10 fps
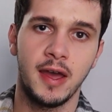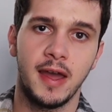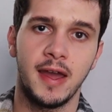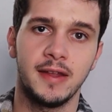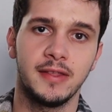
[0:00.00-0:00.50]

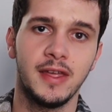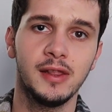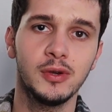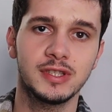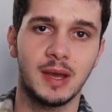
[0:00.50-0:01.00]
and they
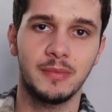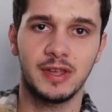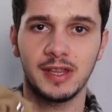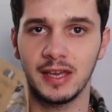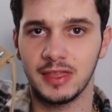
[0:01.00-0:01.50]
look
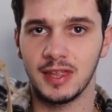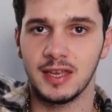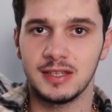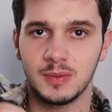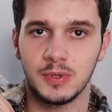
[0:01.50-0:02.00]
something like
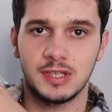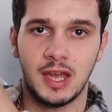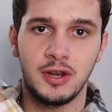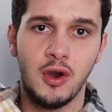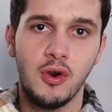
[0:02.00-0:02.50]
this, which I
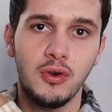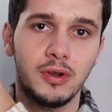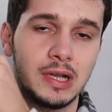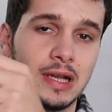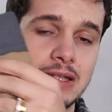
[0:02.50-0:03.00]
know
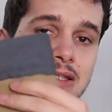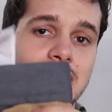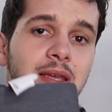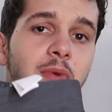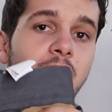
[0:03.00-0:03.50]
can
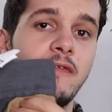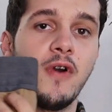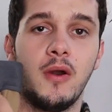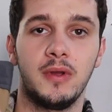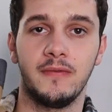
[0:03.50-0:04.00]
seem
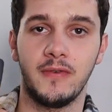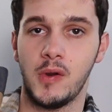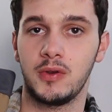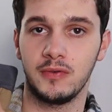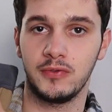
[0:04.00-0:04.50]

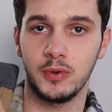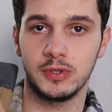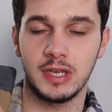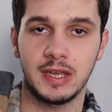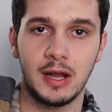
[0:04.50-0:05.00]
very
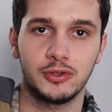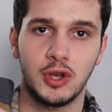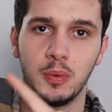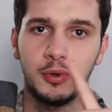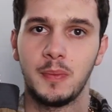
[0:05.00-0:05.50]
confusing. I'll
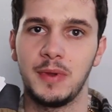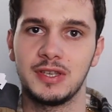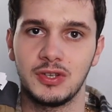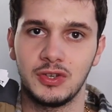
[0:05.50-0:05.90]
try to put a picture